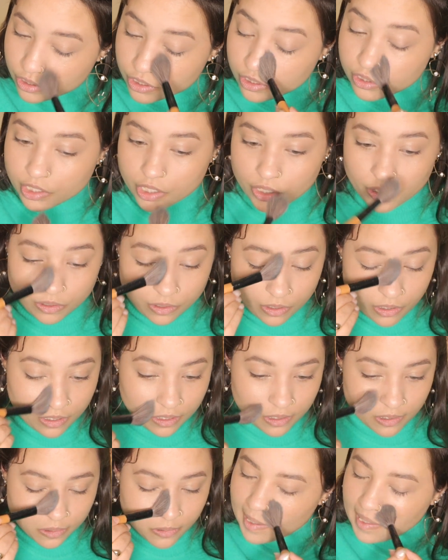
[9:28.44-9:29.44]

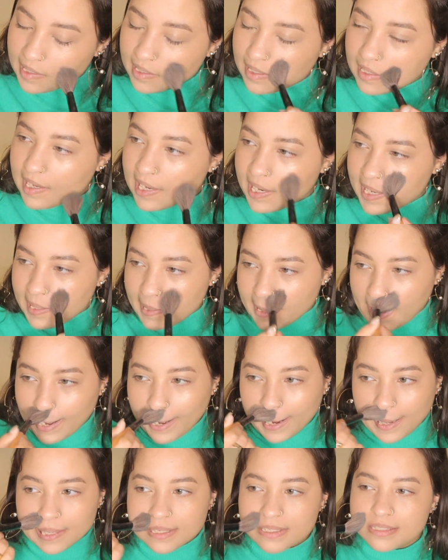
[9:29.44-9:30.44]
sure. And again, it
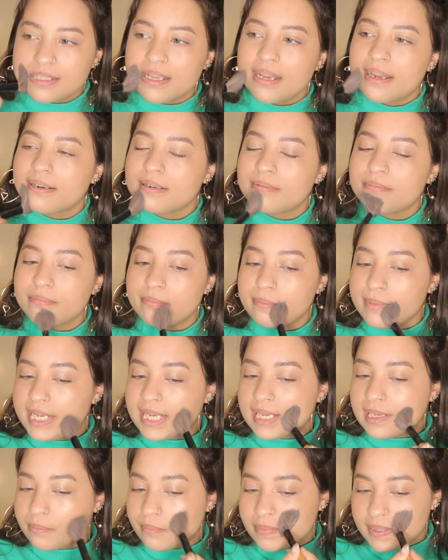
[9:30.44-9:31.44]
has that
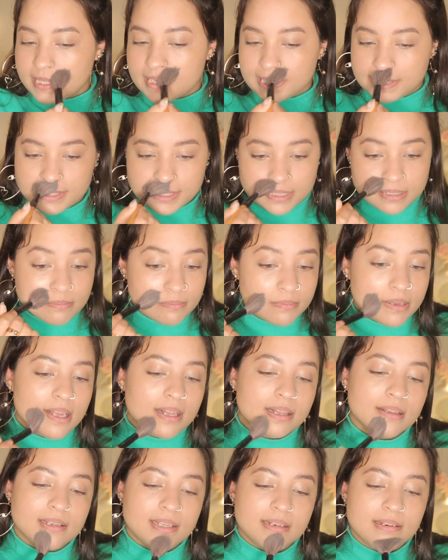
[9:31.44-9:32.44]
makeup-y
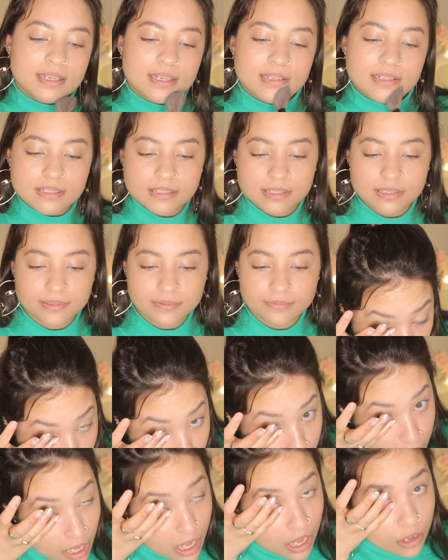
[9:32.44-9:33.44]
smell in it.
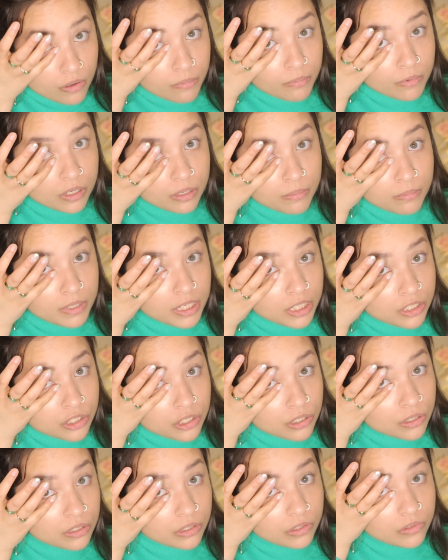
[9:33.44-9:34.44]
And now I'm gonna make
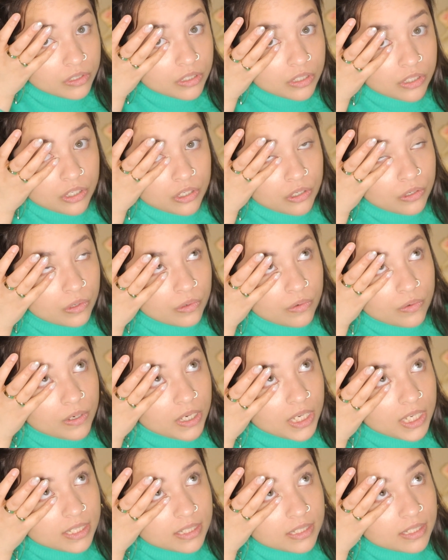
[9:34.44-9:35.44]
sure there is no
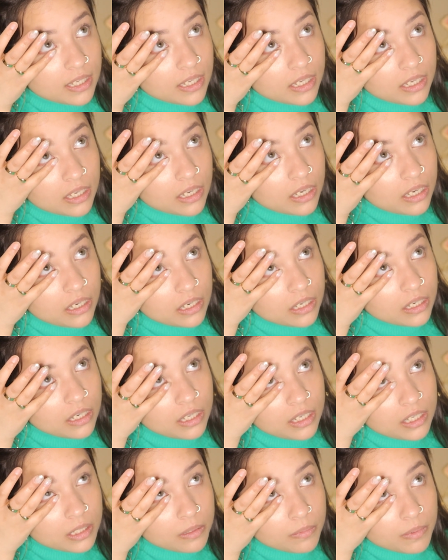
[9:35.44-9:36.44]
creasing
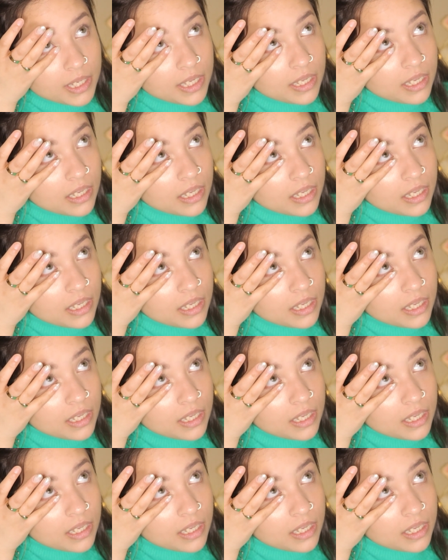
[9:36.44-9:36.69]
underneath my